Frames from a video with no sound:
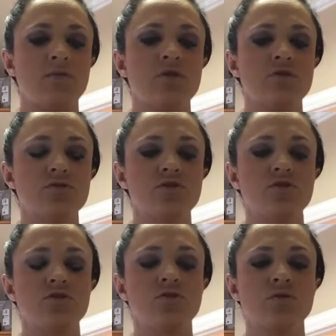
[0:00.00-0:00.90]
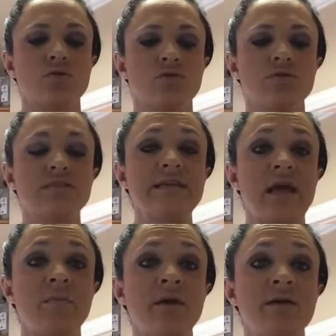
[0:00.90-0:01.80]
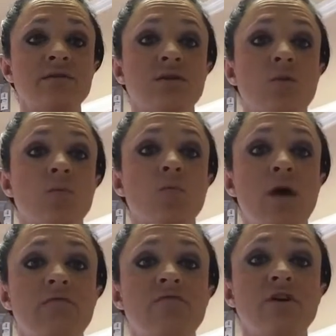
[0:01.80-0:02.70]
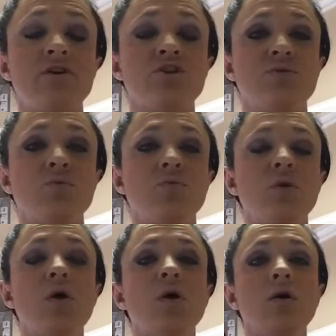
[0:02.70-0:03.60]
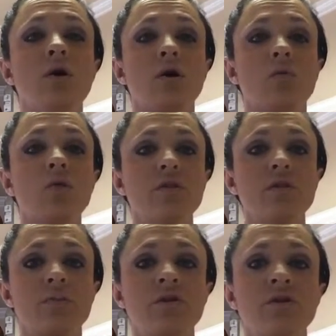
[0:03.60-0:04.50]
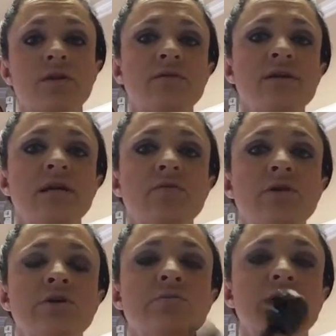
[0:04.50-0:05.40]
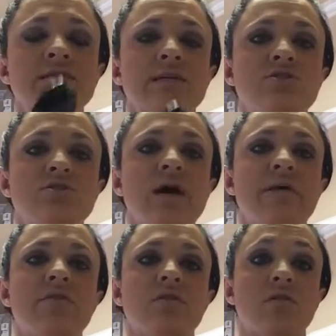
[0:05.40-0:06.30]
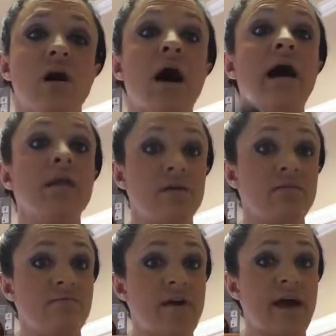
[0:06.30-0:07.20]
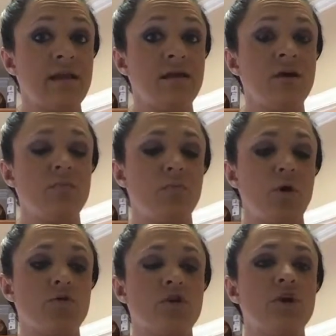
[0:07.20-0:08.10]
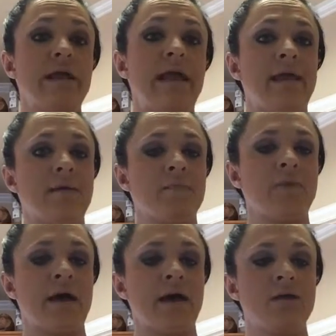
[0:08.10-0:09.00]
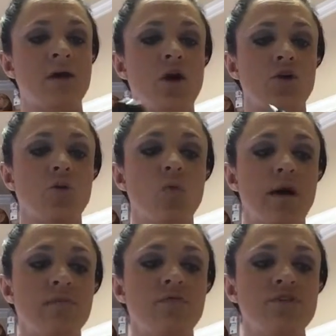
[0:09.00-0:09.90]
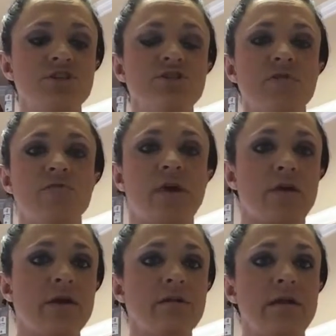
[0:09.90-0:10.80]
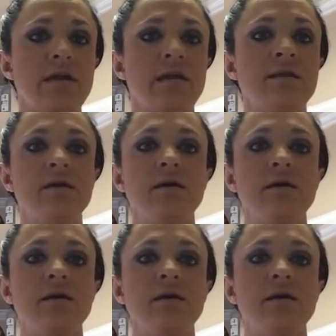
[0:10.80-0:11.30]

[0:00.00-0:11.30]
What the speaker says: Your salmons and your redfish, you want to limit your intake on those because they do have a lot of fat in them, both good and bad. Your white fishes are very lean